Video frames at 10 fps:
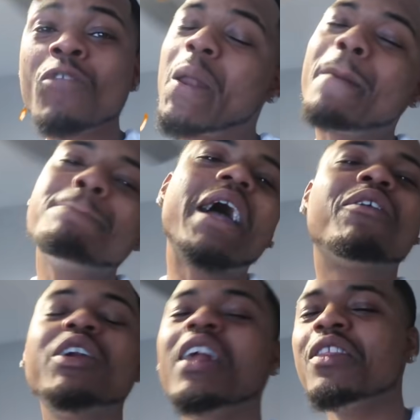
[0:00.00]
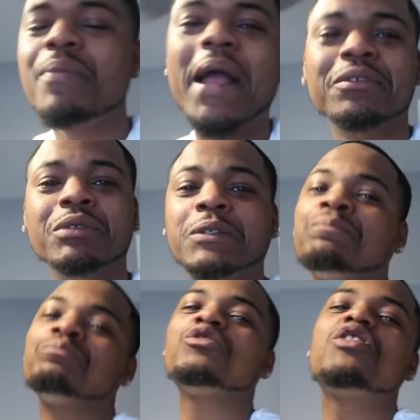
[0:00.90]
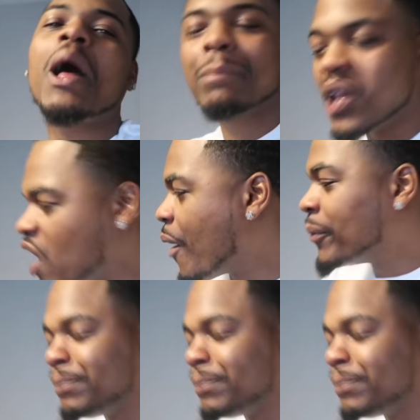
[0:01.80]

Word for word: and I'm back with another banger, man. Stop playing.